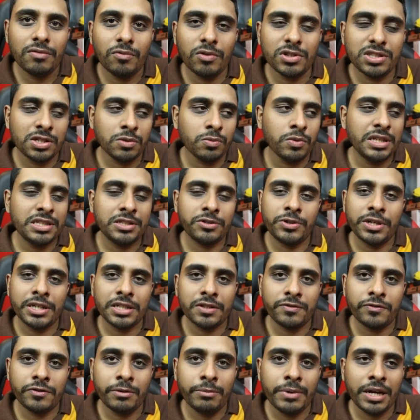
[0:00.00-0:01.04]
What's a win
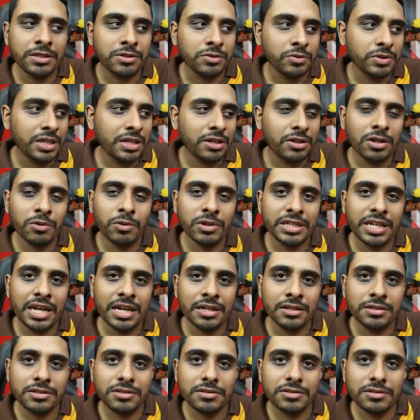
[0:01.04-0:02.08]
streak to Fremantle? They don't know what
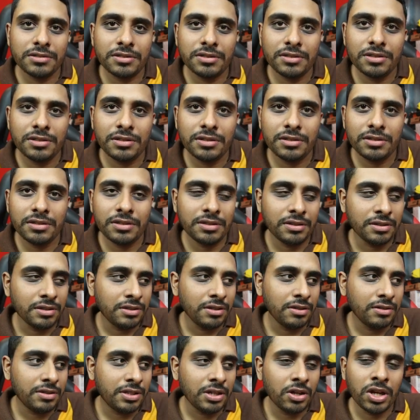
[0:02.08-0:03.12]
that is.
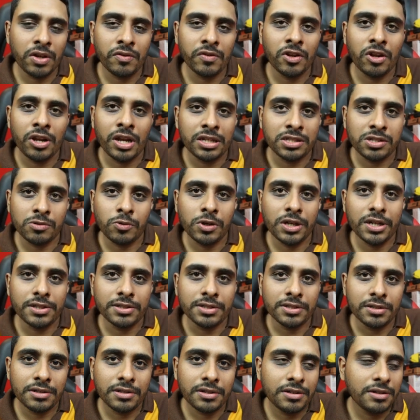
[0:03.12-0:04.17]
They don't even know that's a
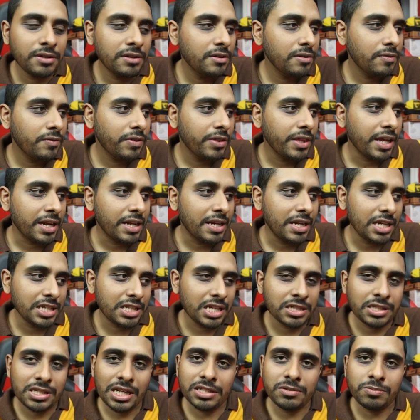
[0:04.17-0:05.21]
word. Like,
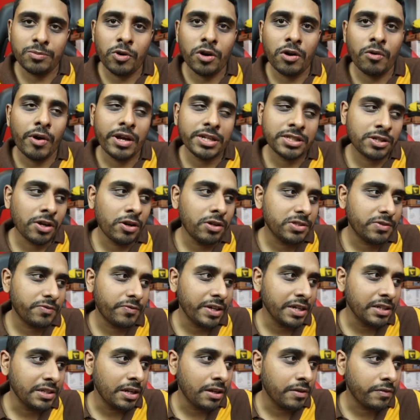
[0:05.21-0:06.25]
that's more a West Coast
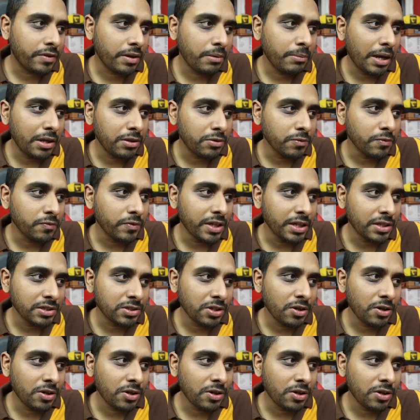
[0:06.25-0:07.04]
thing than a Fremantle thing.